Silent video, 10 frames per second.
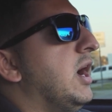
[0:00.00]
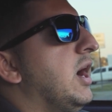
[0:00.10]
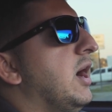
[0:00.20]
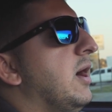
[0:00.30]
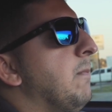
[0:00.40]

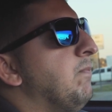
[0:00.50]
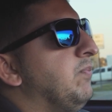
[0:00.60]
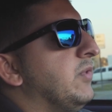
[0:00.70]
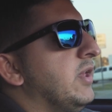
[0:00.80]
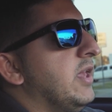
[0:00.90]

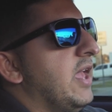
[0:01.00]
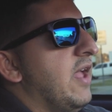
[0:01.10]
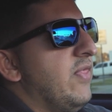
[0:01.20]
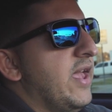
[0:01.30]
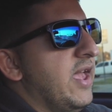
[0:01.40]

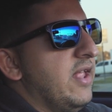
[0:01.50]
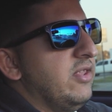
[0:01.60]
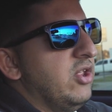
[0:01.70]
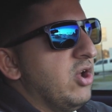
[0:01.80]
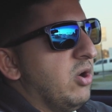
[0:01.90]
And
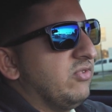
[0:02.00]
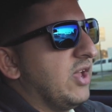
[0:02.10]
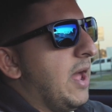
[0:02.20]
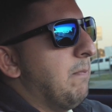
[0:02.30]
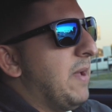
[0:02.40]
then, you know, it's
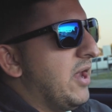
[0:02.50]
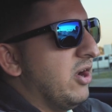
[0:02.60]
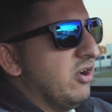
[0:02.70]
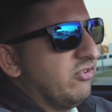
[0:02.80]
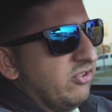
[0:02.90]
got
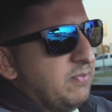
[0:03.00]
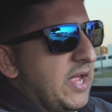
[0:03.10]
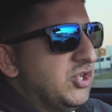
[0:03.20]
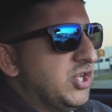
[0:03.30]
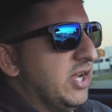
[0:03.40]
better
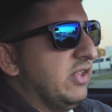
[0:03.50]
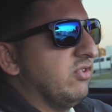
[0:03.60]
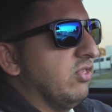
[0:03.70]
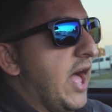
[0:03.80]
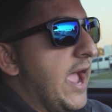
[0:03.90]
suspension.
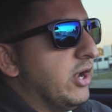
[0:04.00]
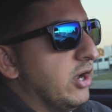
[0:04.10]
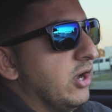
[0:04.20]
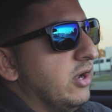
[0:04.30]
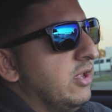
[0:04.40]
It's
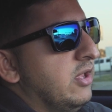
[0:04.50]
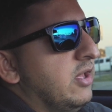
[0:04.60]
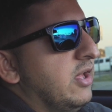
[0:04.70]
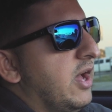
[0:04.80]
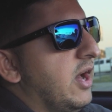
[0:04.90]
lighter
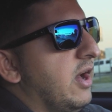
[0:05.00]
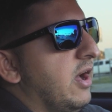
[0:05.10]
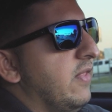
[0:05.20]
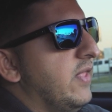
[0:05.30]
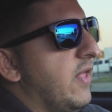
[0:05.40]

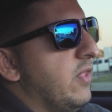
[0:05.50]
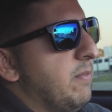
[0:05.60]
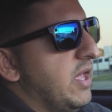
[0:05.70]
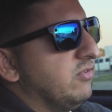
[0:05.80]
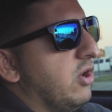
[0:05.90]
than the
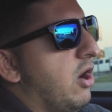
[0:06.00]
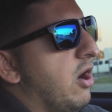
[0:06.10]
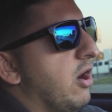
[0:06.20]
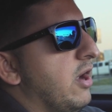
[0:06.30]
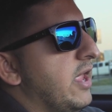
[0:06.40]
base
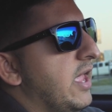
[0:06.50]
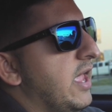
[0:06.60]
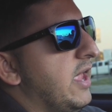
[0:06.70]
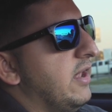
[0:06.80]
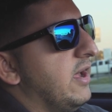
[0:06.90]
car,
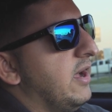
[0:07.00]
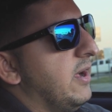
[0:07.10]
and